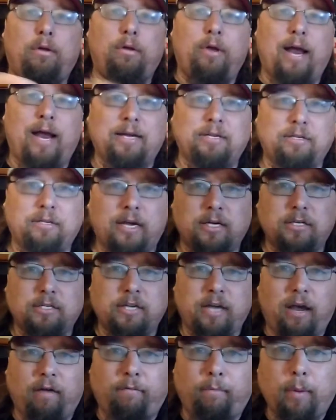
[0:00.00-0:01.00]
you guys stay
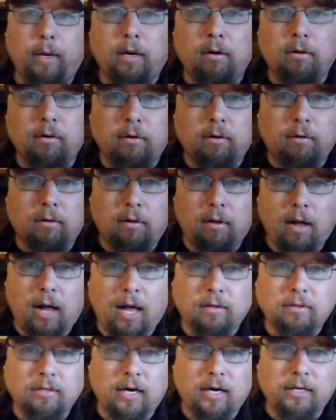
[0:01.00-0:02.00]
safe, be cool.
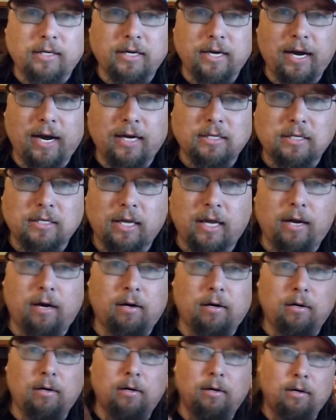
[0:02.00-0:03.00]
I'll talk to you guys
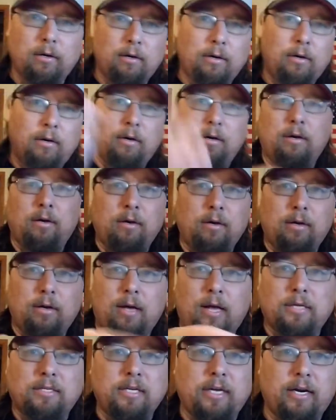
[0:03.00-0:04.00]
later.
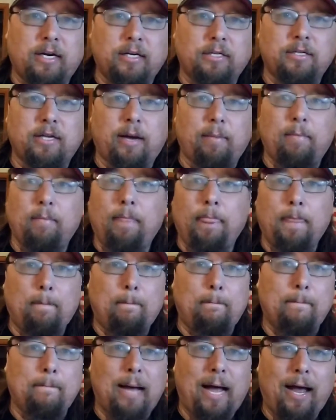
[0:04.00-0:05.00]
I'll see you next time.
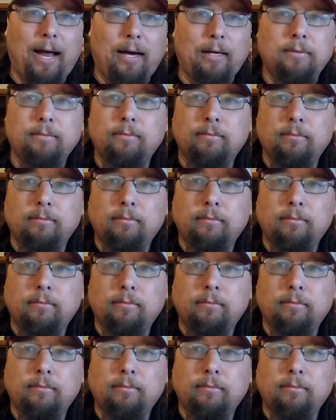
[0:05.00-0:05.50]
Bye.